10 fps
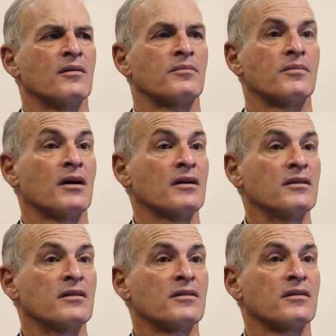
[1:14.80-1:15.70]

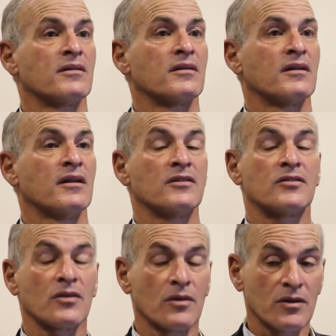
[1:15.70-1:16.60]
But it's
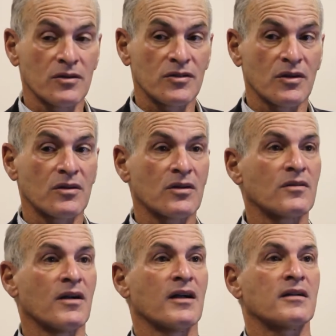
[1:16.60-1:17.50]
also
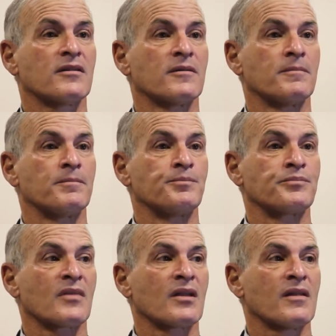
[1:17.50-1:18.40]
correct
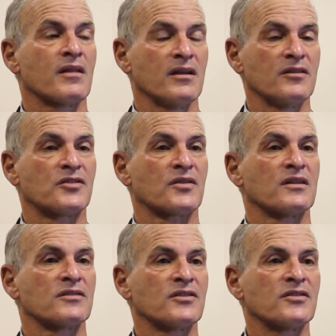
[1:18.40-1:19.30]
that Israel
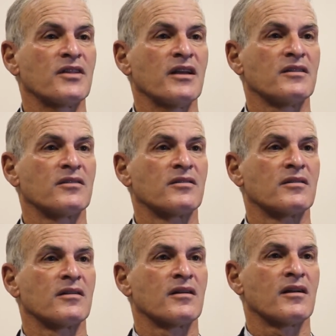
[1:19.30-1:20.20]
is a state.
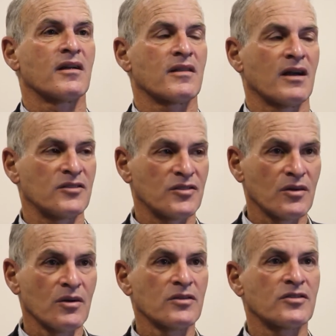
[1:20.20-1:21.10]
That's
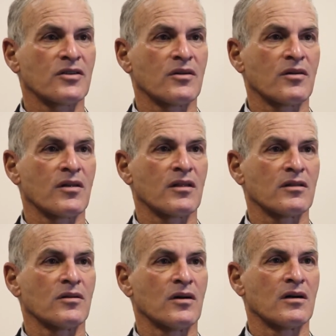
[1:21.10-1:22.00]
also the
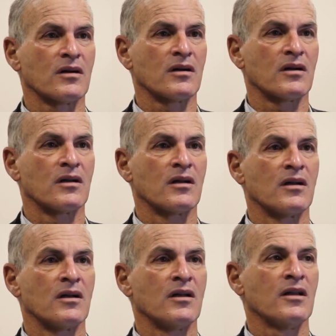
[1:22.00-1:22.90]
law.
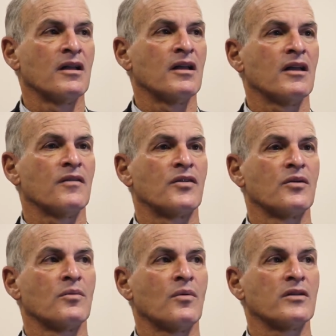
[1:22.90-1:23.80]
If you
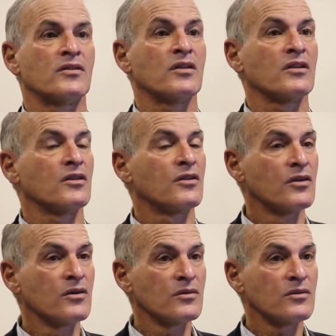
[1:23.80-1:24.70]
want to
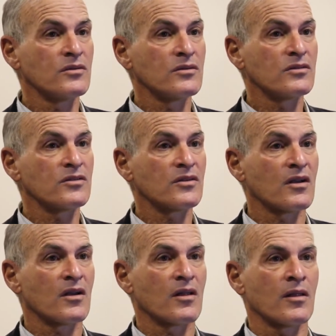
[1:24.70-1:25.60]
use
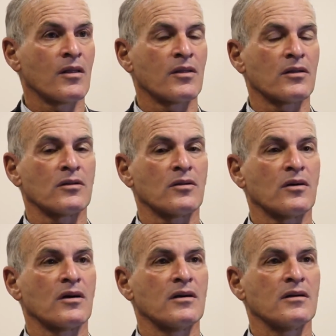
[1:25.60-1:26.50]
the law